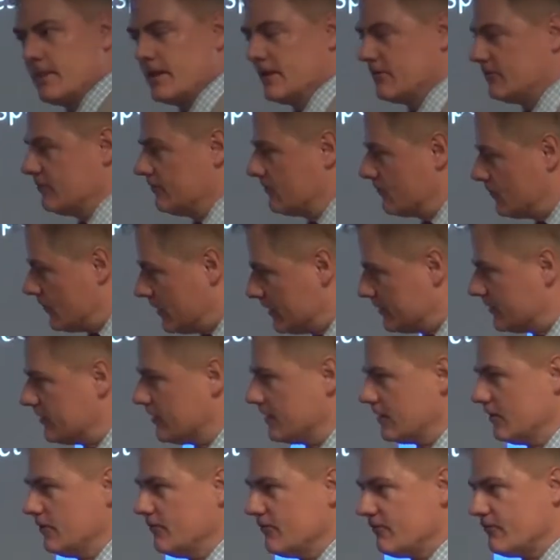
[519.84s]
This is one
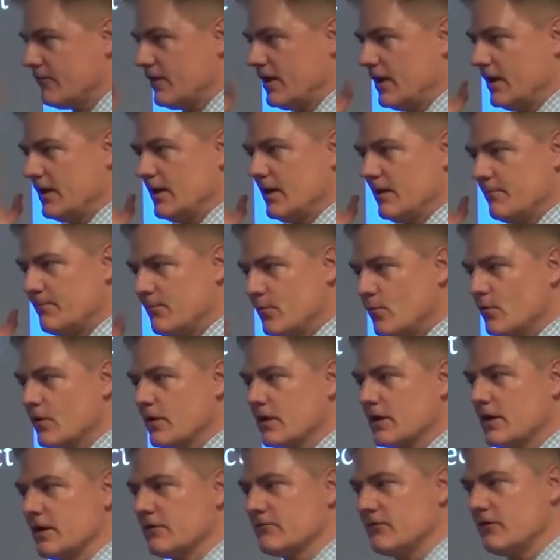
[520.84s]
thing you find in poor
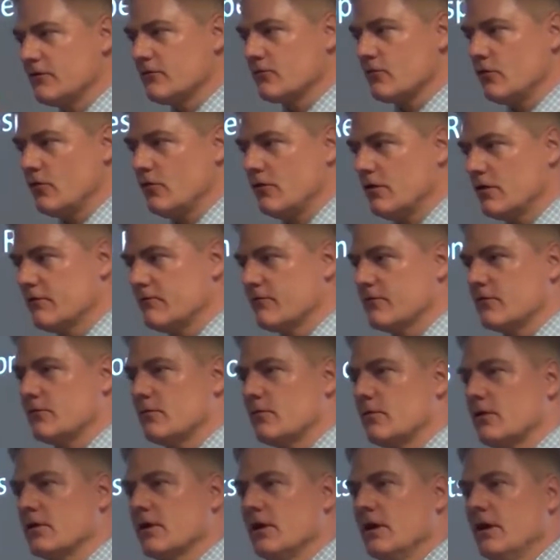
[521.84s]
countries all over the
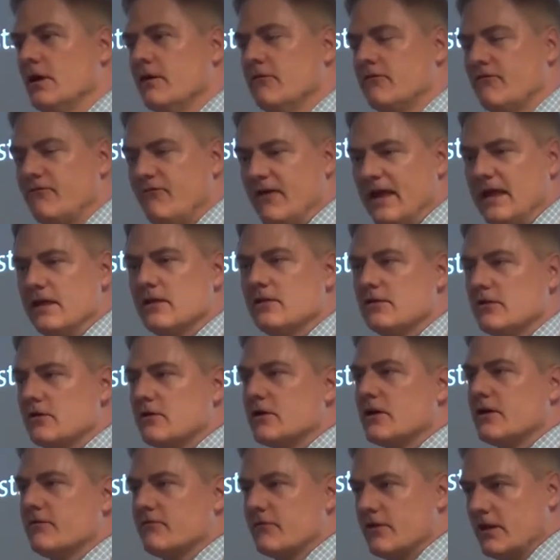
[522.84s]
world, failure
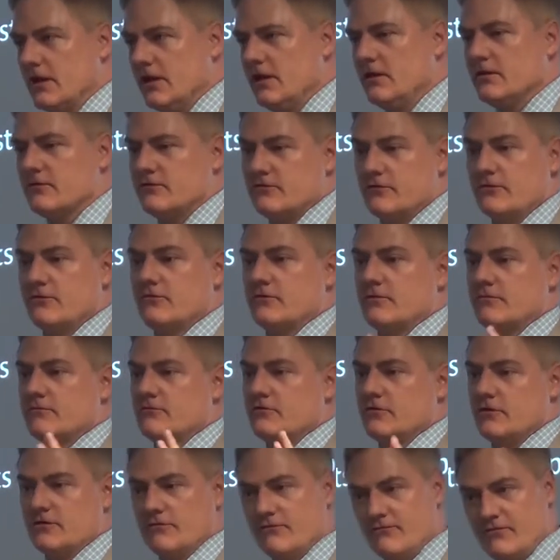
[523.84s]
of the legal system
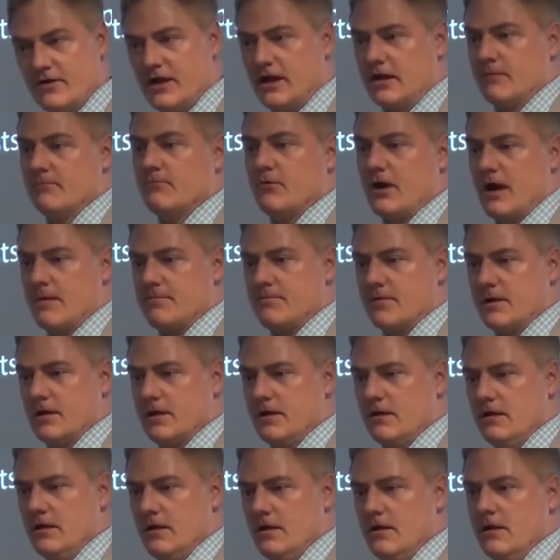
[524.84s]
to define property.
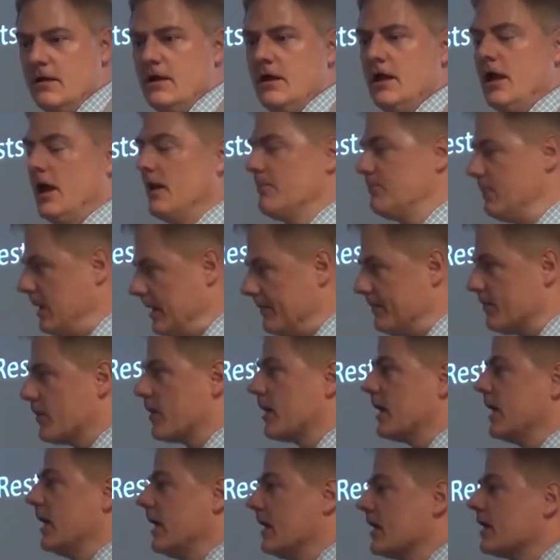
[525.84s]
And people
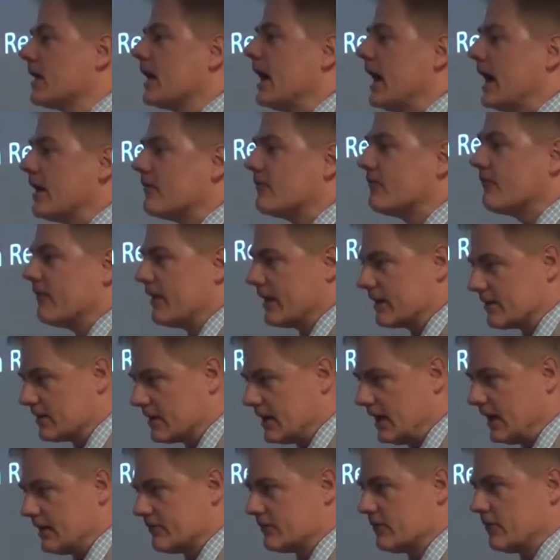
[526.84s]
are in conflict
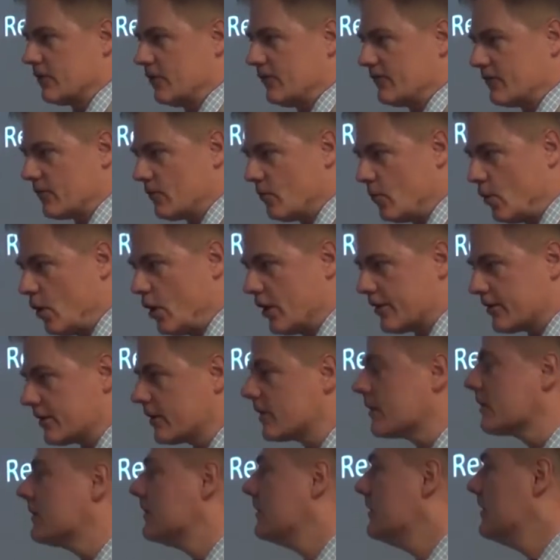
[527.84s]
constantly over water,